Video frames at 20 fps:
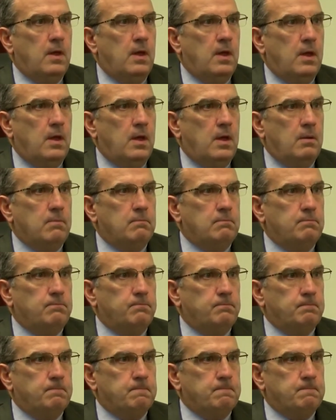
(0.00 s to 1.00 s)

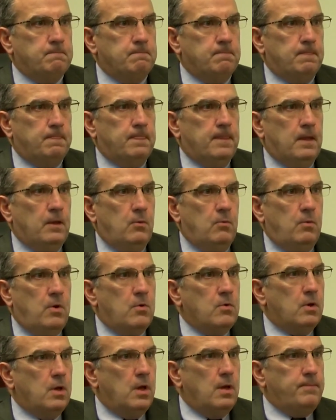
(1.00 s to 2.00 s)

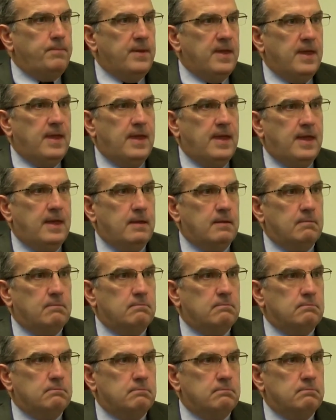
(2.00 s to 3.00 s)
Woke up at
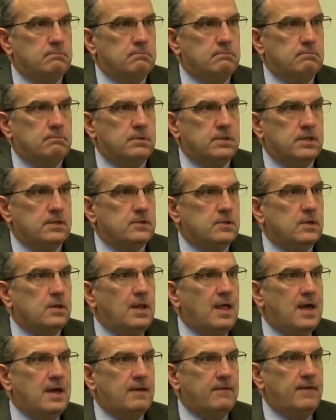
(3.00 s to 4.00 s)
6
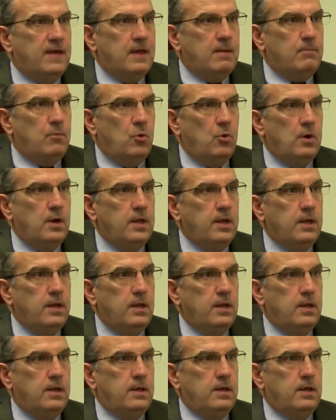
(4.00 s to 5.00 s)
o'clock that
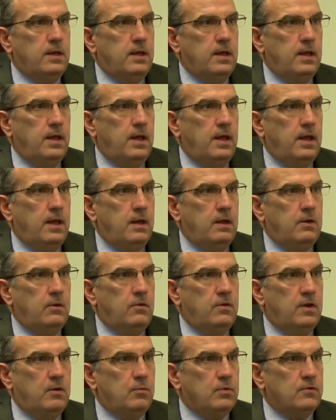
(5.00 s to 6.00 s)
morning
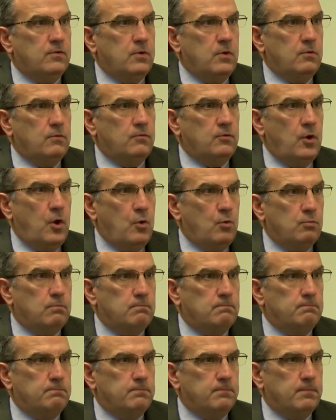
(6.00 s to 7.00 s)
and there was no snow.
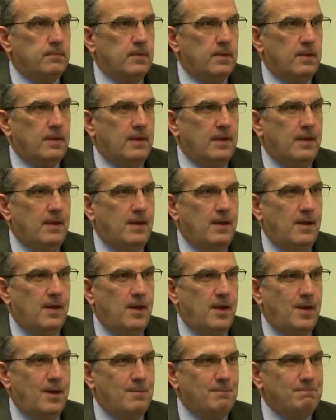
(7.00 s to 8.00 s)

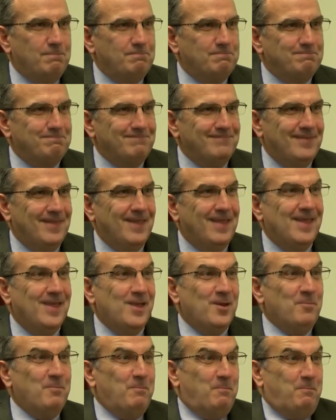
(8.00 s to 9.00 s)
But
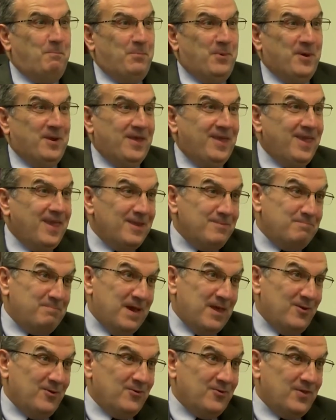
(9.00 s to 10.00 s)

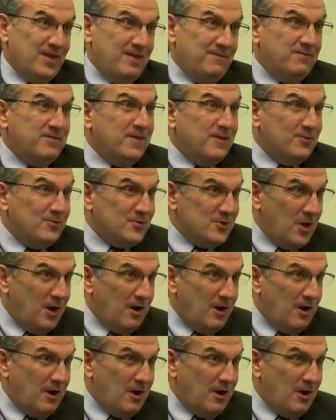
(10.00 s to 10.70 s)
again, better safe than